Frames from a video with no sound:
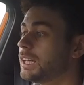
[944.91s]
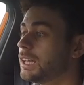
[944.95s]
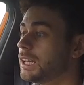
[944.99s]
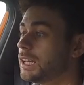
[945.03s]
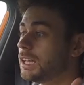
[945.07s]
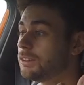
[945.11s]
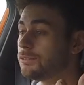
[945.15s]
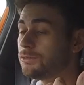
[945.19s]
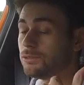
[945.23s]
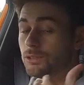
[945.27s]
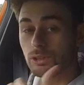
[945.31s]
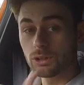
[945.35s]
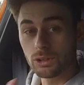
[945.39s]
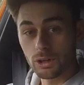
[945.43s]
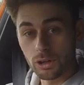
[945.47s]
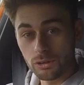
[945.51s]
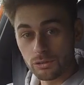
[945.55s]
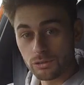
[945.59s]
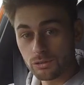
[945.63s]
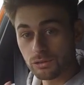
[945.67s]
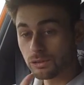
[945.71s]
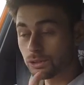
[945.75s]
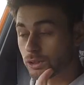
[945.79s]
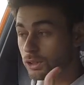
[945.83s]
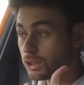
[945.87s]
if you go
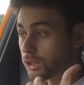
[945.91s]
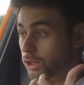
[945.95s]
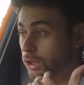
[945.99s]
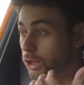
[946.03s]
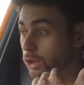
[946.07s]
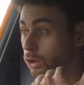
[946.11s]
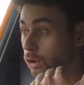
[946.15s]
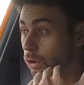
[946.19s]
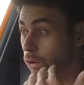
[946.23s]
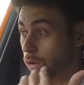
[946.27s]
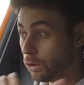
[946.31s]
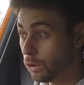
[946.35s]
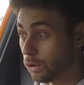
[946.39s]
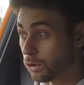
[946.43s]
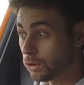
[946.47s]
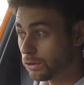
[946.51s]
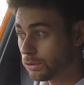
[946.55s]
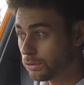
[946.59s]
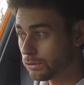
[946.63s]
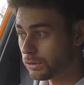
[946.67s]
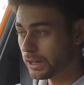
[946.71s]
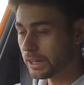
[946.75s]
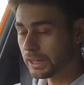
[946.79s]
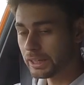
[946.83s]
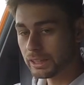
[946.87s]
for the long
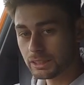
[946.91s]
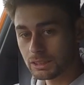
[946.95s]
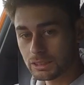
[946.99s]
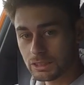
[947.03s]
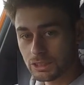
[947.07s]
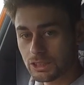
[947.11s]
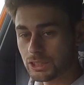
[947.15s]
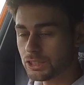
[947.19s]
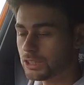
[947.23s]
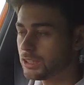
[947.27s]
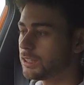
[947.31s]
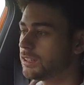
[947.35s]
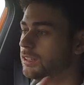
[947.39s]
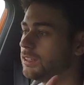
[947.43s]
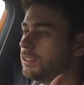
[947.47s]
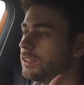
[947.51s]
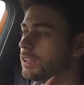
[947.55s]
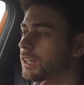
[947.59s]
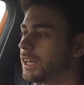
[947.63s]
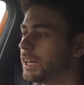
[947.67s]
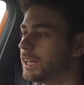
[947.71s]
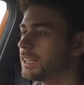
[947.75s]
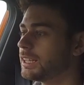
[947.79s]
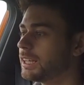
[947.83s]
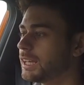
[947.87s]
range, you
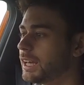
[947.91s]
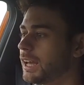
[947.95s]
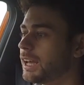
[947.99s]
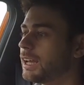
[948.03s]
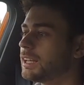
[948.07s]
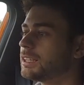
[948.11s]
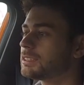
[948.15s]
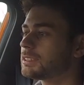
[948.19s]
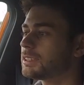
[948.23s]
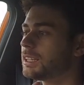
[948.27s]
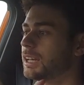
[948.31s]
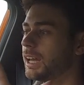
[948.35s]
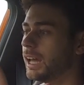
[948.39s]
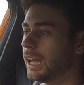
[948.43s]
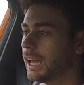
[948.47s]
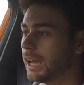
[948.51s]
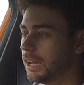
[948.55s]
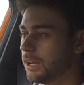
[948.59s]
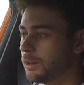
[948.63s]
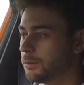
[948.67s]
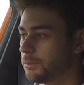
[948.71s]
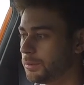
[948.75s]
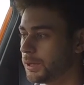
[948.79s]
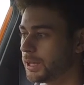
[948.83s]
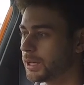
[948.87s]
then get a
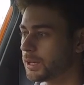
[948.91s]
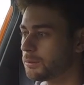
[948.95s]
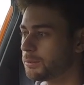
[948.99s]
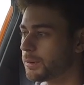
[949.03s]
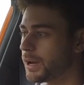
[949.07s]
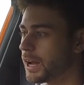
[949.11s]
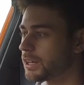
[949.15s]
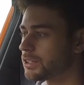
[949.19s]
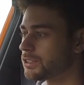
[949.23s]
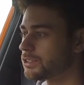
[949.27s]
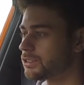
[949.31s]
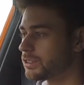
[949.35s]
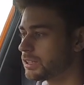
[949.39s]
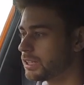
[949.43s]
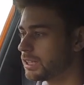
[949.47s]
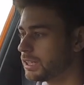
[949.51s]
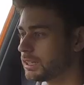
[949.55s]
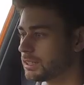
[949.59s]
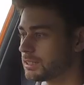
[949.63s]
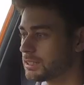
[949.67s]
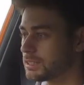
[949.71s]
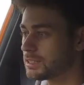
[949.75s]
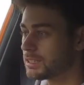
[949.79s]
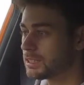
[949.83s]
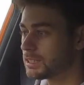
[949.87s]
bigger battery,
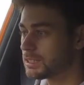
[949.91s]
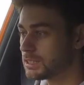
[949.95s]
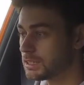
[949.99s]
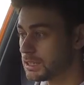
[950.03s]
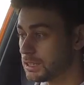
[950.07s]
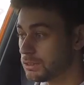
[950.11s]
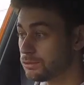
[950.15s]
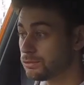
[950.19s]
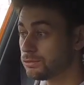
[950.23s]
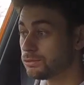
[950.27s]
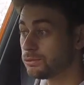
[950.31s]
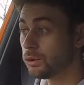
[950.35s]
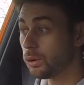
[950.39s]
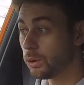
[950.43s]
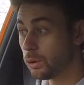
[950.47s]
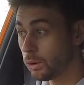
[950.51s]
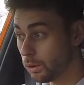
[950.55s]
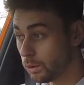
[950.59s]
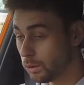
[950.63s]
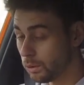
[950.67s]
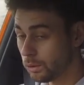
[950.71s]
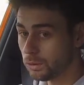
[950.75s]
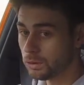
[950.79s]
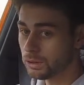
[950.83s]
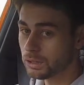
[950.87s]

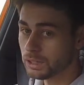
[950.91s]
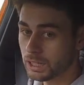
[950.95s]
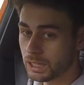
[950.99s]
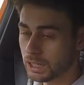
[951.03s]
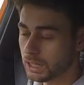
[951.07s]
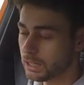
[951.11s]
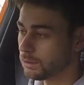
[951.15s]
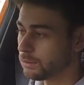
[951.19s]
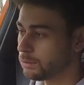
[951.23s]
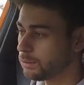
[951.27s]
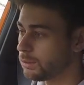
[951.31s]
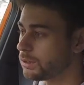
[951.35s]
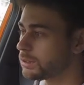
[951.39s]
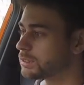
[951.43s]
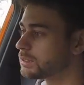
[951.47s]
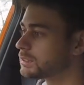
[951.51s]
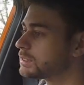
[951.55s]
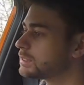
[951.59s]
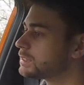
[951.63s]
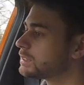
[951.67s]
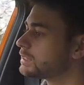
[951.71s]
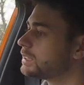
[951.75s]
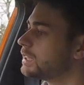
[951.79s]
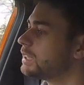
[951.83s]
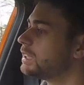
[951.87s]
64
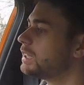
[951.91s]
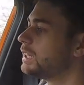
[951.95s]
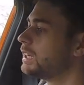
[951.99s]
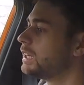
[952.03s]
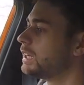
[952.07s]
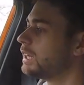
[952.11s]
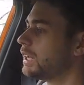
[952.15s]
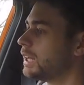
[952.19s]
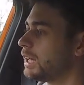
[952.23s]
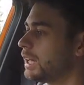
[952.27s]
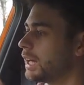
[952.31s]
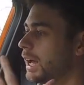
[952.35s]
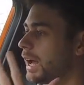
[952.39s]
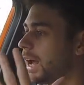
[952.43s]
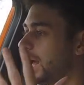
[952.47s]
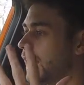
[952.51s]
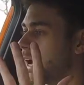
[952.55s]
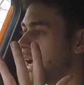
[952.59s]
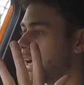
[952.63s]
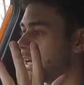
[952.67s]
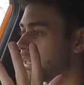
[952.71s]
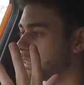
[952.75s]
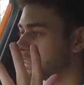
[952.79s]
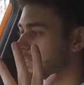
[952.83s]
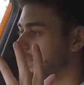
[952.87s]
kilowatts,
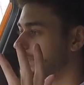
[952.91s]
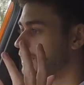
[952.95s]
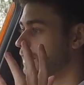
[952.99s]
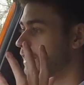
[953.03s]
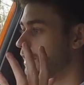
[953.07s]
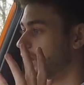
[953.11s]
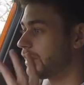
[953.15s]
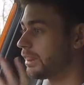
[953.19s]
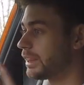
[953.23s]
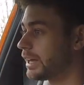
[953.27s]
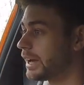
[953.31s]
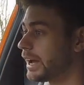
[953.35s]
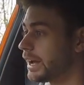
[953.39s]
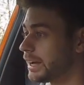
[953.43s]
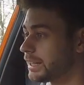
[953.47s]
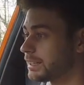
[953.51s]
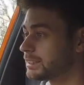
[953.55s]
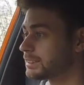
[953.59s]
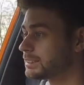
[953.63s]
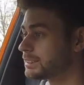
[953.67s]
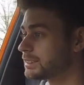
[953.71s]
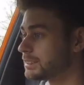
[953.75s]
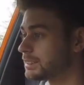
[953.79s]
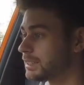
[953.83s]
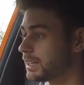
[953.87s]
and that
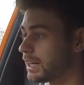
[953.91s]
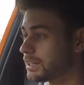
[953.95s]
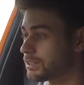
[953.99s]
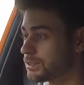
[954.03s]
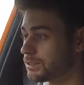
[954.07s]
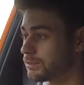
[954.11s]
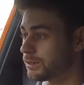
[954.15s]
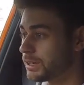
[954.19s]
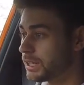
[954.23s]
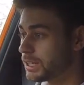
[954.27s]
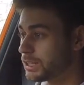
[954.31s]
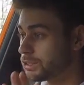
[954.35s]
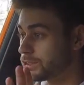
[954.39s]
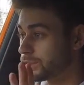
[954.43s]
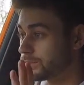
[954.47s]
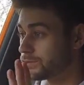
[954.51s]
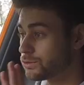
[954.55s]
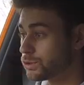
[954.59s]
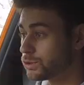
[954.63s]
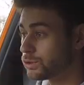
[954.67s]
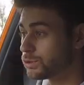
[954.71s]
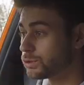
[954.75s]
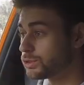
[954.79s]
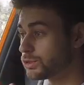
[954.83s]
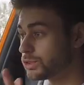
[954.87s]
has a range of
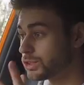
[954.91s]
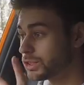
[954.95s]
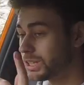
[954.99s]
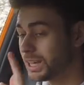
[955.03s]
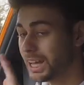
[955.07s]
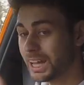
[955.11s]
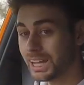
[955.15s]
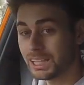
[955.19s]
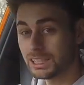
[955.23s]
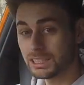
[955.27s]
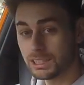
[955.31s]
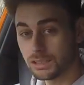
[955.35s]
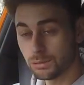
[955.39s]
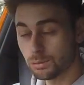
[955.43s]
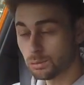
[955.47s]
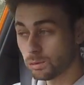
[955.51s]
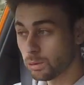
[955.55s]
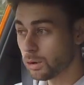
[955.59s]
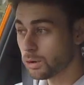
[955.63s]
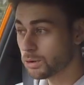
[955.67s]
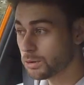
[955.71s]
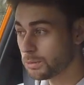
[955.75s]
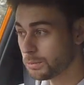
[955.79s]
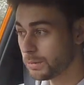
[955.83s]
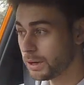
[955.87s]

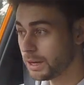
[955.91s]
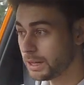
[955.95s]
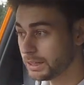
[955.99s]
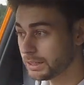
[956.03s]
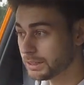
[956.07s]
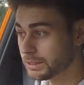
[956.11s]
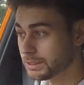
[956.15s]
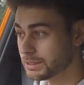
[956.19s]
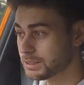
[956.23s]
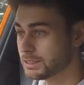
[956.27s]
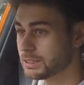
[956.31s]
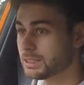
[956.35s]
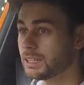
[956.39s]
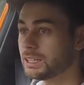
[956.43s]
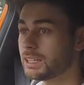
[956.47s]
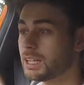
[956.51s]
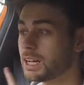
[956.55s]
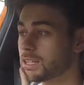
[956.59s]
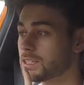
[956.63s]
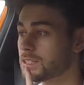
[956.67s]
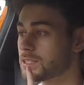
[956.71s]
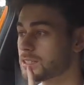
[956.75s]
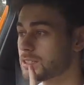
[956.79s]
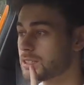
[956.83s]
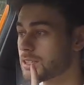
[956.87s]
281 miles, and
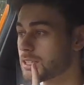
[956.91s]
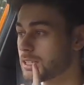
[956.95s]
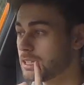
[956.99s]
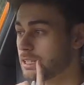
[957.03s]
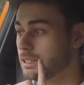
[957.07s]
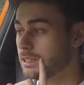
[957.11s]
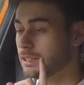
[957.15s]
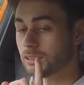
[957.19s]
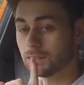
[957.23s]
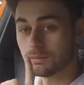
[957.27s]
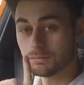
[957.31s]
that's the